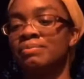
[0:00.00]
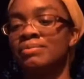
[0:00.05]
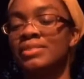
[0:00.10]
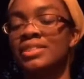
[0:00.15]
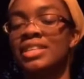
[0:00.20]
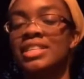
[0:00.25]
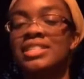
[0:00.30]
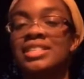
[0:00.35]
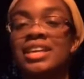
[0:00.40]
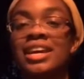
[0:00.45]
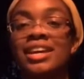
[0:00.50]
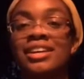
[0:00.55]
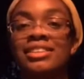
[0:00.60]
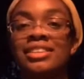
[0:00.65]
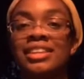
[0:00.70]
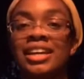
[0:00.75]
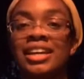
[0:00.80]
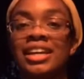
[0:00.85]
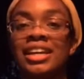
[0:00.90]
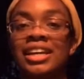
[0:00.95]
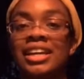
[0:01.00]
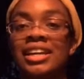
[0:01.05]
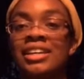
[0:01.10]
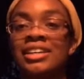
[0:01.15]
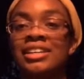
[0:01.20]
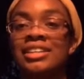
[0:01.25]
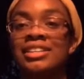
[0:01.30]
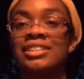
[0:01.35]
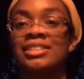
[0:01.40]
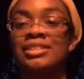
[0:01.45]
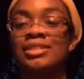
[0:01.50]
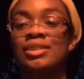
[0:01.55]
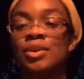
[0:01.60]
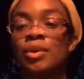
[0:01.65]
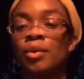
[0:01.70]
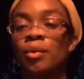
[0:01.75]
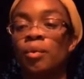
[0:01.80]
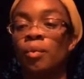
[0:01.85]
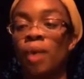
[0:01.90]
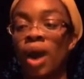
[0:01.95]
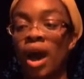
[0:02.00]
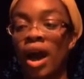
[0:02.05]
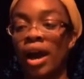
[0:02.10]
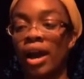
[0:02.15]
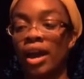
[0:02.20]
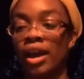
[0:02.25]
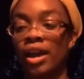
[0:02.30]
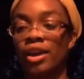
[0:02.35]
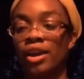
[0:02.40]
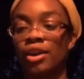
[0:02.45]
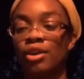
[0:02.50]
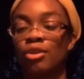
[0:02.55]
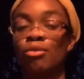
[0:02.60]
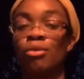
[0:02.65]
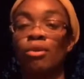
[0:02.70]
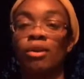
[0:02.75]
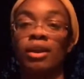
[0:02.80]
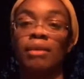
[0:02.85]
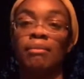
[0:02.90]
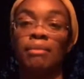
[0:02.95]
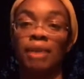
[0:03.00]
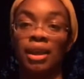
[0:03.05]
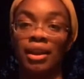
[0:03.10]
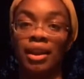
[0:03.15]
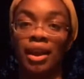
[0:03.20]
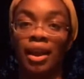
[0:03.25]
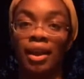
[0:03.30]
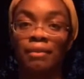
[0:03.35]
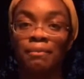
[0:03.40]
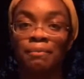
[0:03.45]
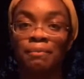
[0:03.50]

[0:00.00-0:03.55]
The second thing is, why Quirky Monday?